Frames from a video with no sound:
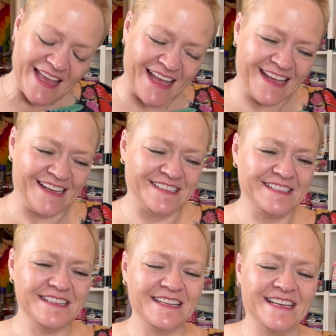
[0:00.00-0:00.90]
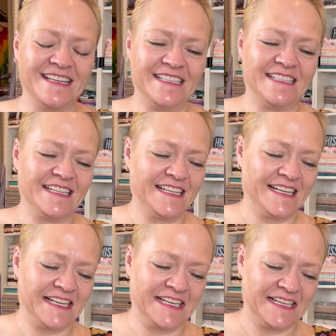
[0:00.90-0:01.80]
And
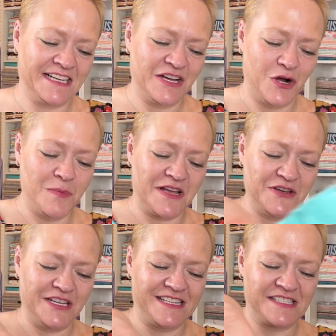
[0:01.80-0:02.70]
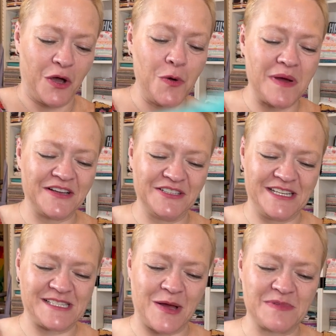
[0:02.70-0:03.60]
Oh my goodness. I'm
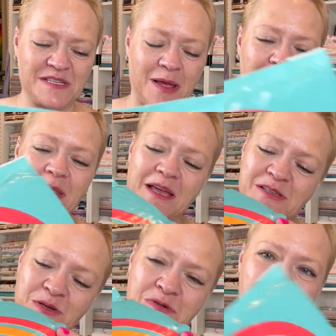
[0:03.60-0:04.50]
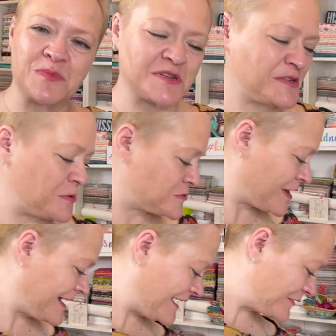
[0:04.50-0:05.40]
like so super stoked
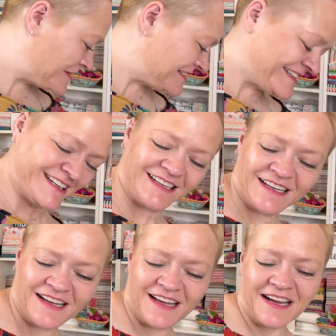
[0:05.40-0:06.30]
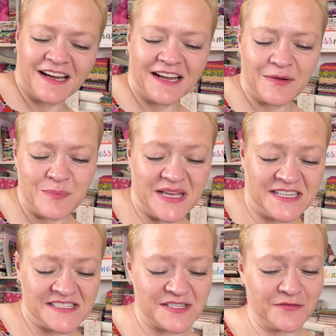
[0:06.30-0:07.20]
right now.
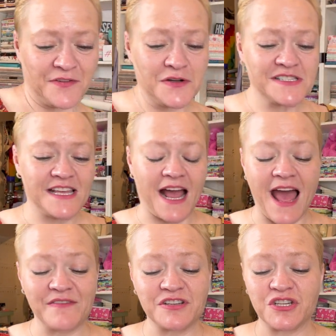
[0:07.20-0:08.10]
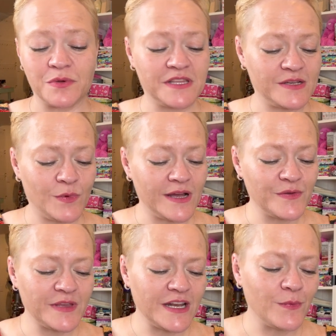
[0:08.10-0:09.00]
Because the first thing I have to show it. Well,
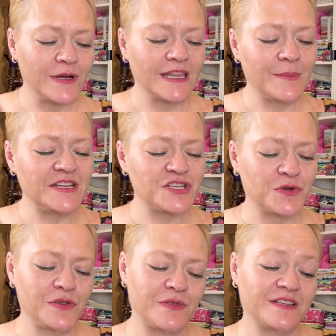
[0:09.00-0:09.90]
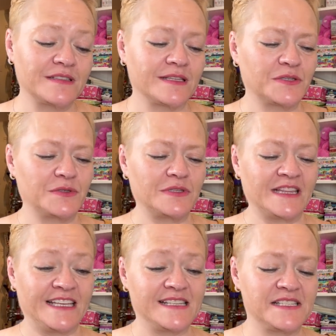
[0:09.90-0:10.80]
you know what? Let me show you the little
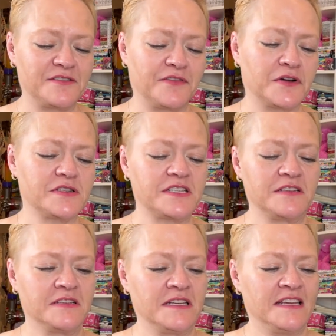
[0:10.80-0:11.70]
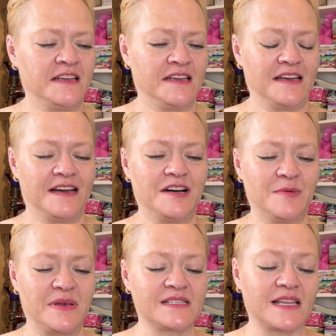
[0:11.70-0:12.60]
list first.
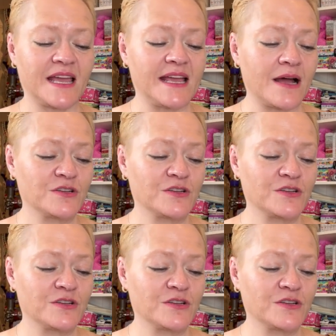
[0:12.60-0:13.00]
Because I like how